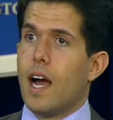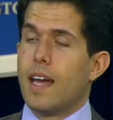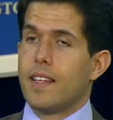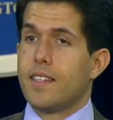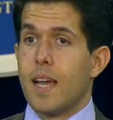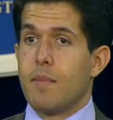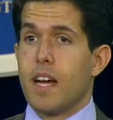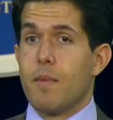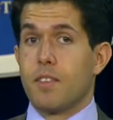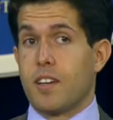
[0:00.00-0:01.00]
at the same
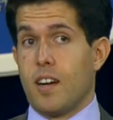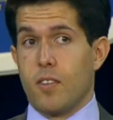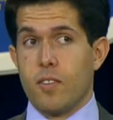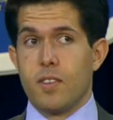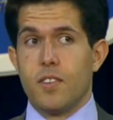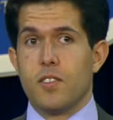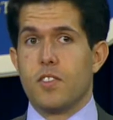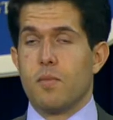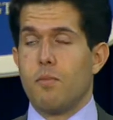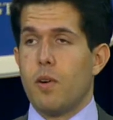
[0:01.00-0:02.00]
time as Congress is
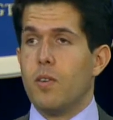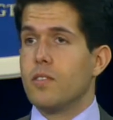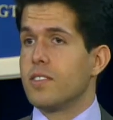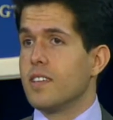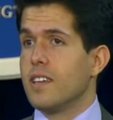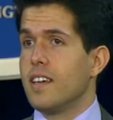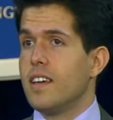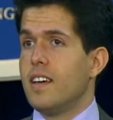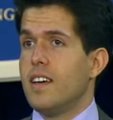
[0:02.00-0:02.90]
supposedly